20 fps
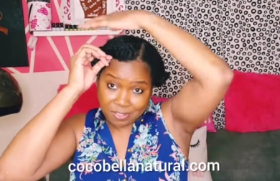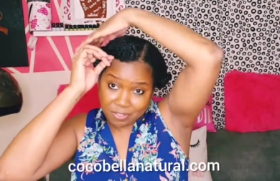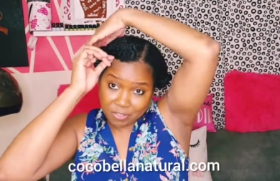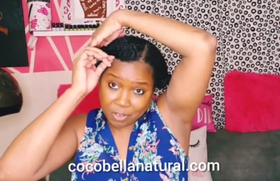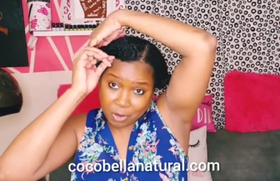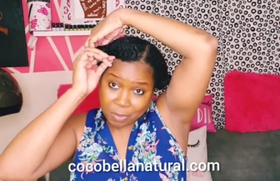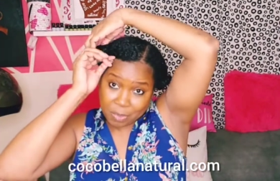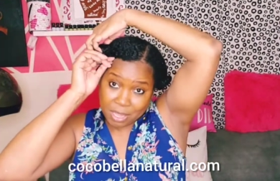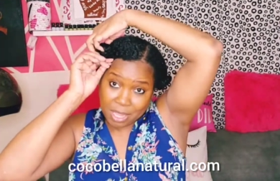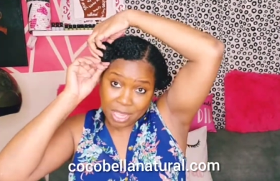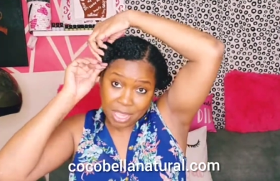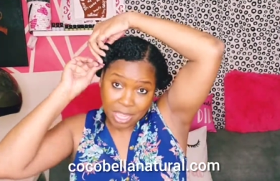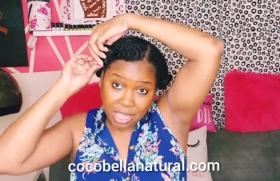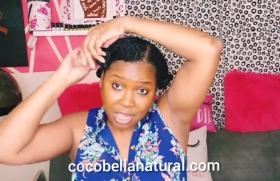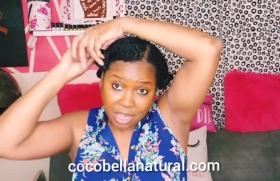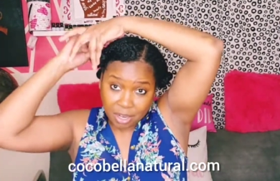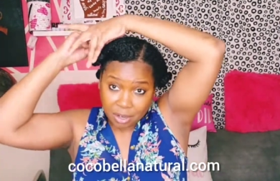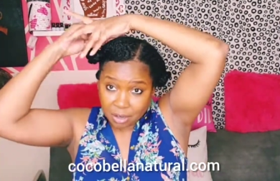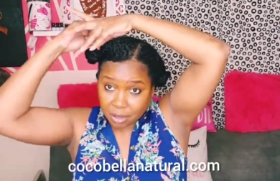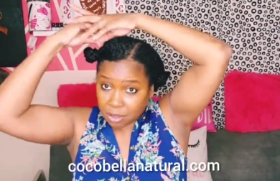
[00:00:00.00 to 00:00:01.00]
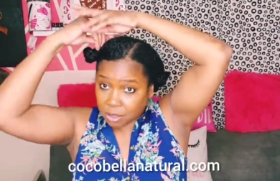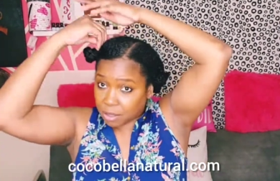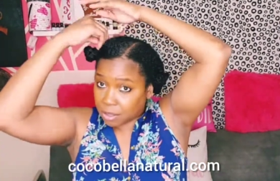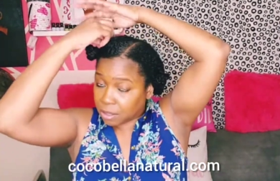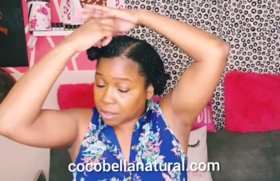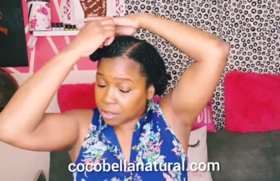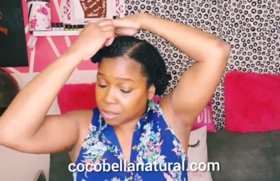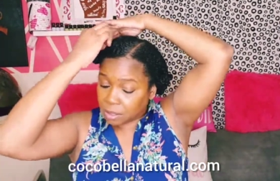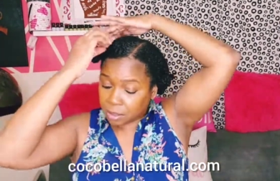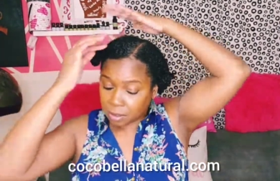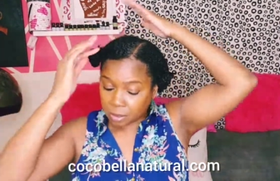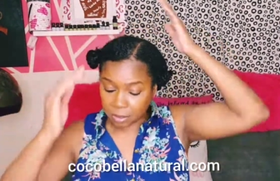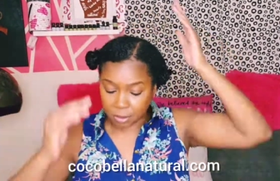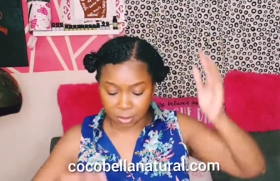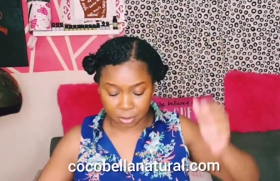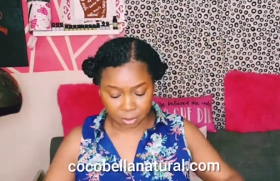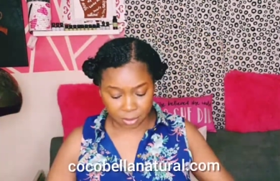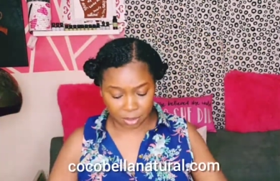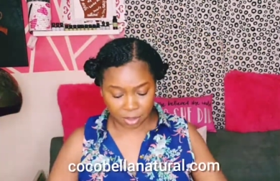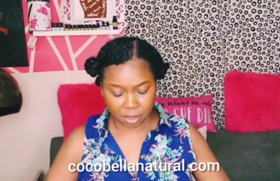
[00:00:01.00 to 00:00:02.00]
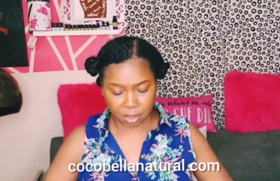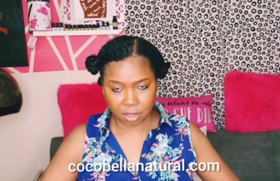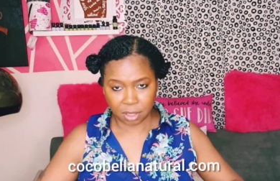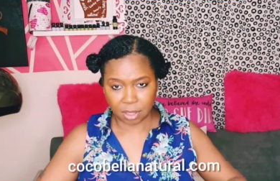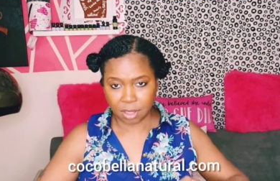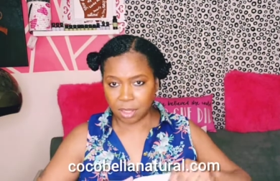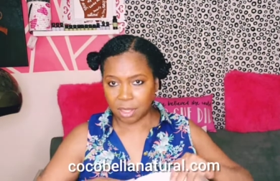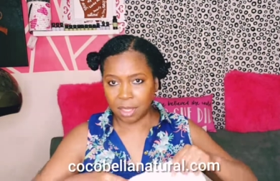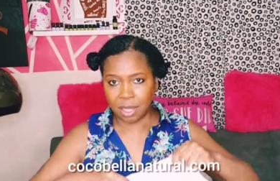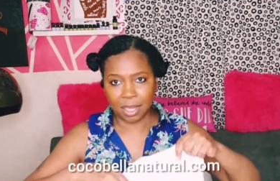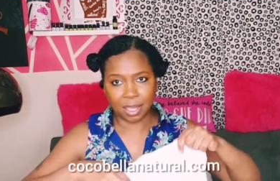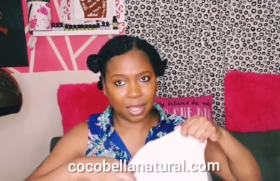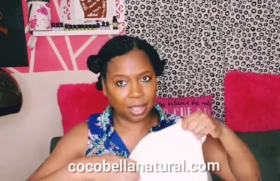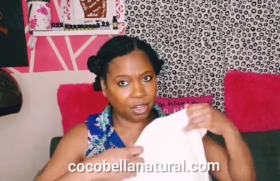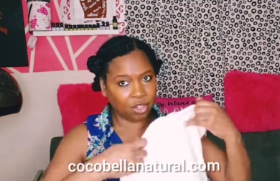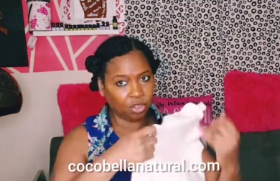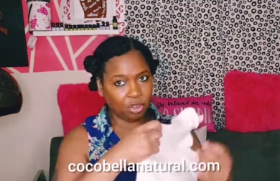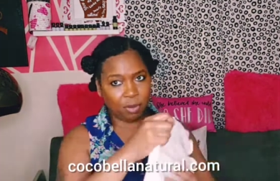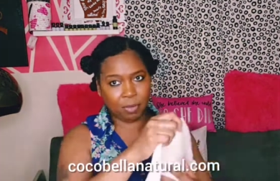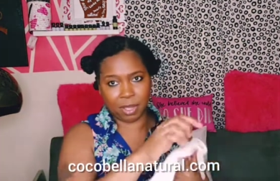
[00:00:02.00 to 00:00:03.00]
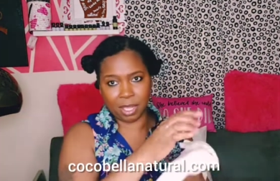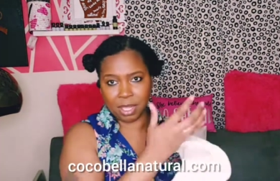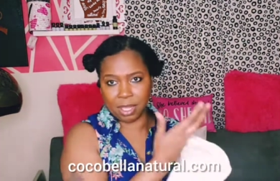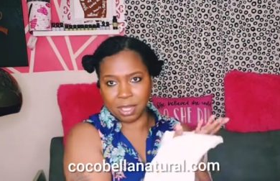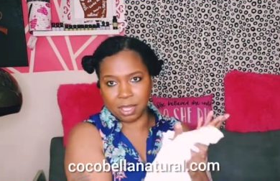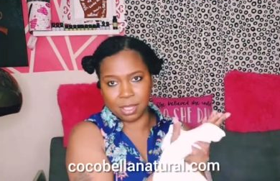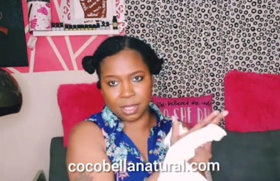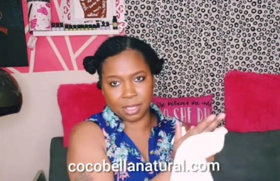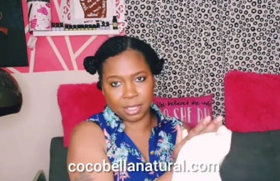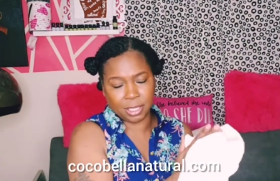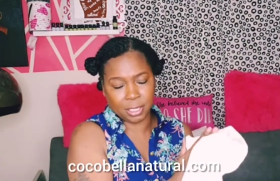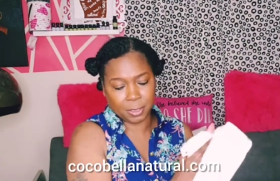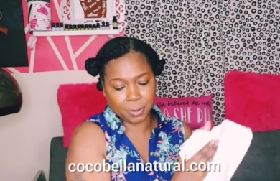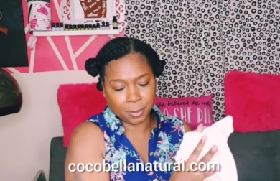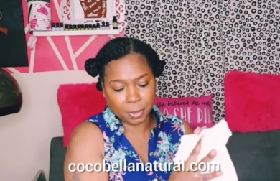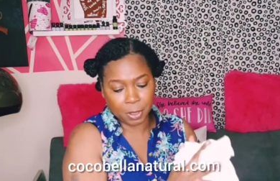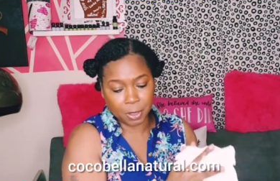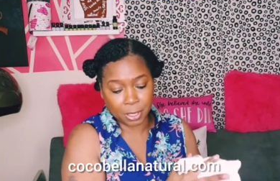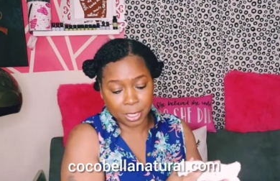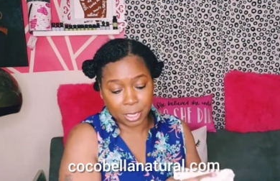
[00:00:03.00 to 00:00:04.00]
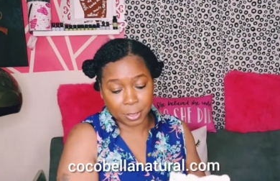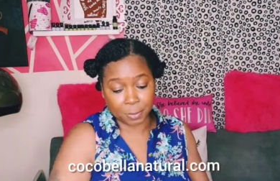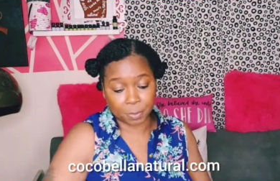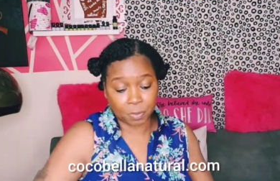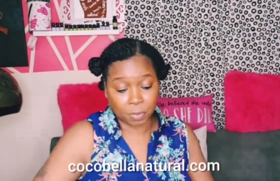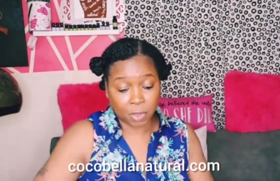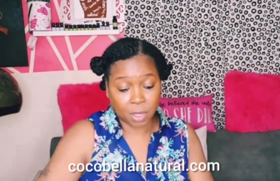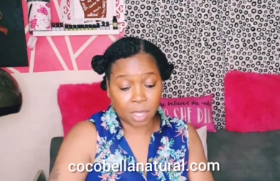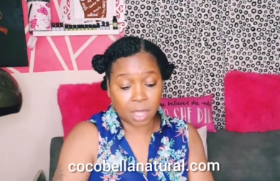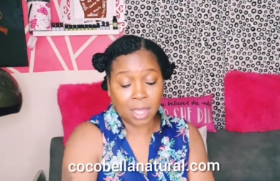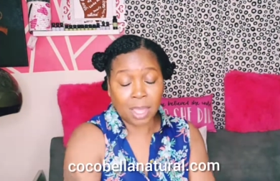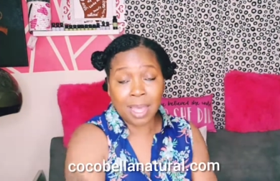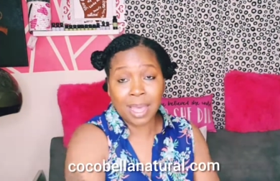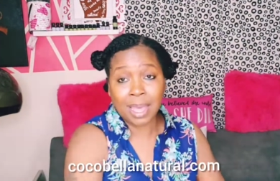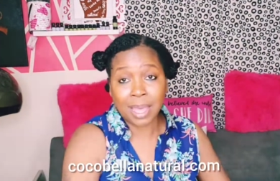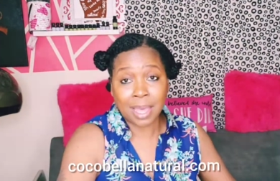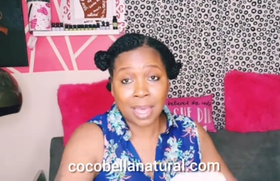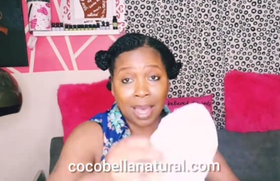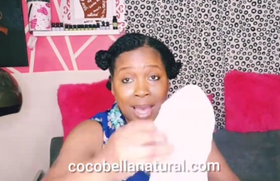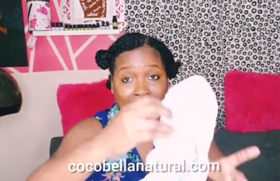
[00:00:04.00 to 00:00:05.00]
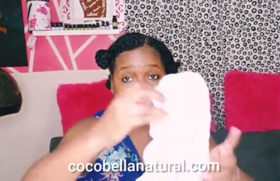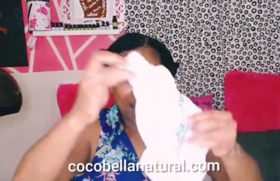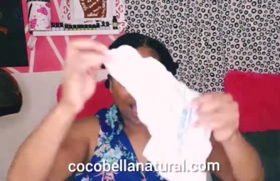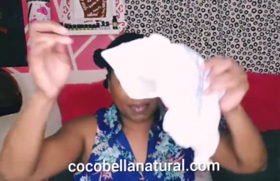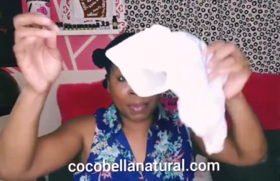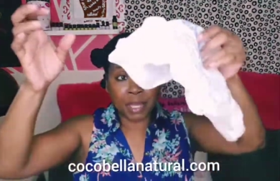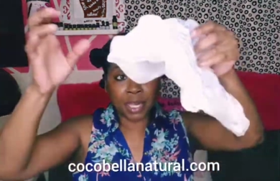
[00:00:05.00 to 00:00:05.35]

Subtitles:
from here, I gotta dry my hands. Okay, I'm